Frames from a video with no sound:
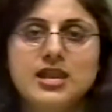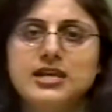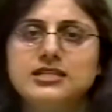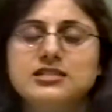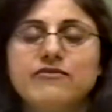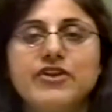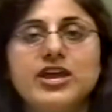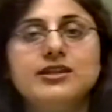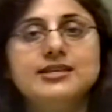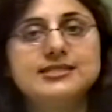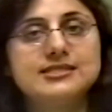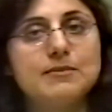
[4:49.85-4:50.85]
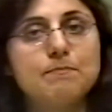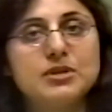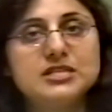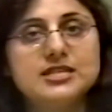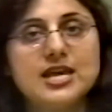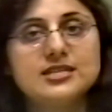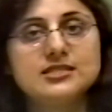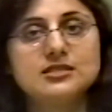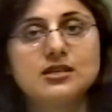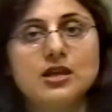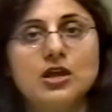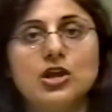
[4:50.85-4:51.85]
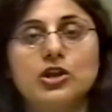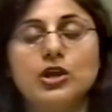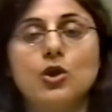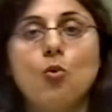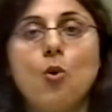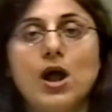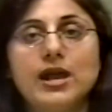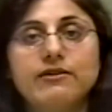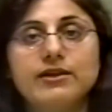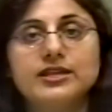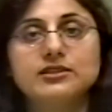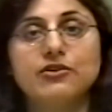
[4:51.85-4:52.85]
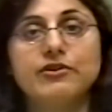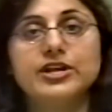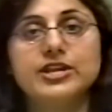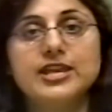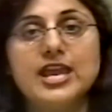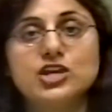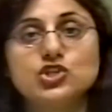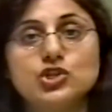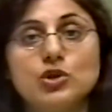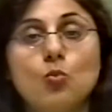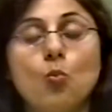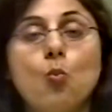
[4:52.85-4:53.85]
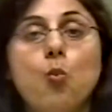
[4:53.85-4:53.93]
It's a very simple test requiring the radiation